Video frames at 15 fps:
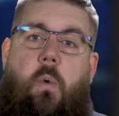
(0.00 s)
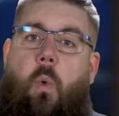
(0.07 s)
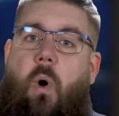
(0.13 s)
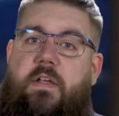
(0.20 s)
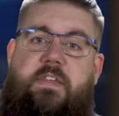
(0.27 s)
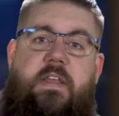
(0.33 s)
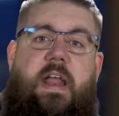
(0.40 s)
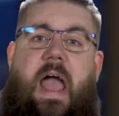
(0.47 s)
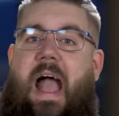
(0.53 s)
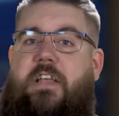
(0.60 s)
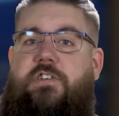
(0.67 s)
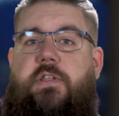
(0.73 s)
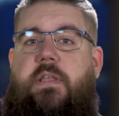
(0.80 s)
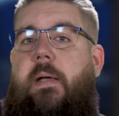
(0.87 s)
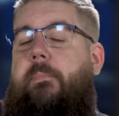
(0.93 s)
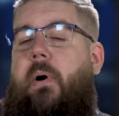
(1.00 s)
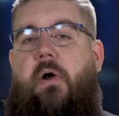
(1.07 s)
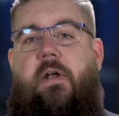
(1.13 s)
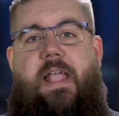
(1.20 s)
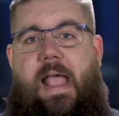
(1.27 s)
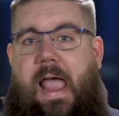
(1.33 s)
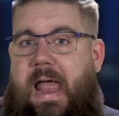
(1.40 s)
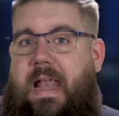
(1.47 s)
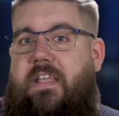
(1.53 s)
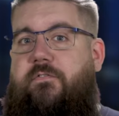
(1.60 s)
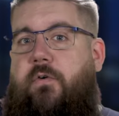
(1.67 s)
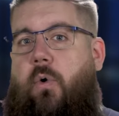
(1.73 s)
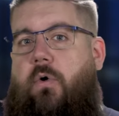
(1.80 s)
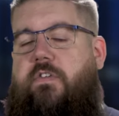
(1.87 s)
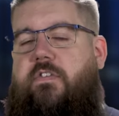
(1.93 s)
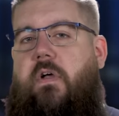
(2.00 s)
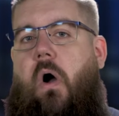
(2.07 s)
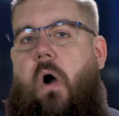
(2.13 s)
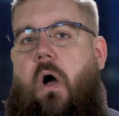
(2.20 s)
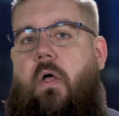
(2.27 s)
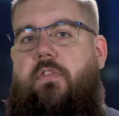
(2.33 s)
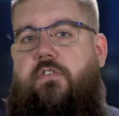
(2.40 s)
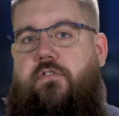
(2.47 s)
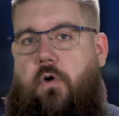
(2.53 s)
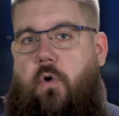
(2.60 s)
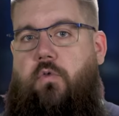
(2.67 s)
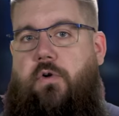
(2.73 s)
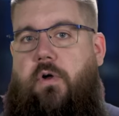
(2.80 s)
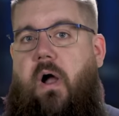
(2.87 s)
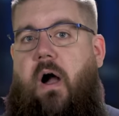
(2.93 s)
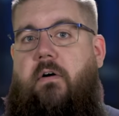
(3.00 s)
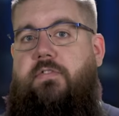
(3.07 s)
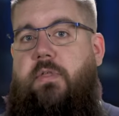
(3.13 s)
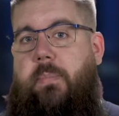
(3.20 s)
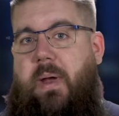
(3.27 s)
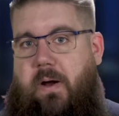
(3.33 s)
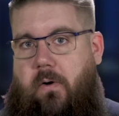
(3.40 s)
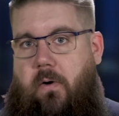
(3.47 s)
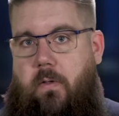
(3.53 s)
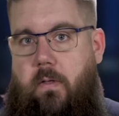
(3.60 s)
it wasn't actually imparting any force on the shoulder of the barrel.